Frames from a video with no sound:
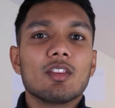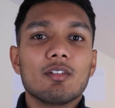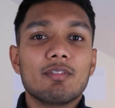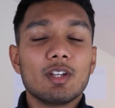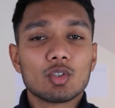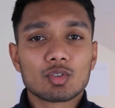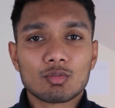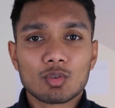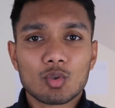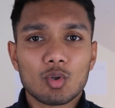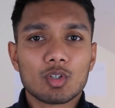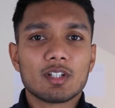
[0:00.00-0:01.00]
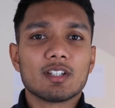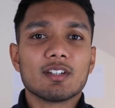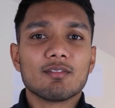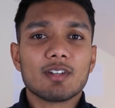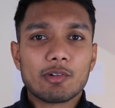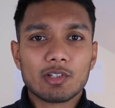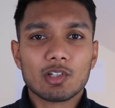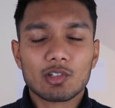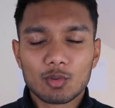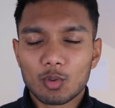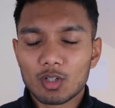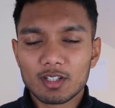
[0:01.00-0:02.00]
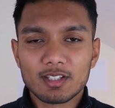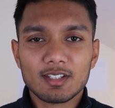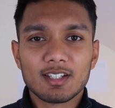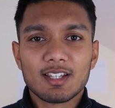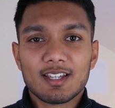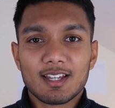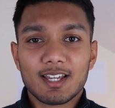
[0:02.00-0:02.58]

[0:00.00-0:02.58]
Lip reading: The videos are recorded in very good quality.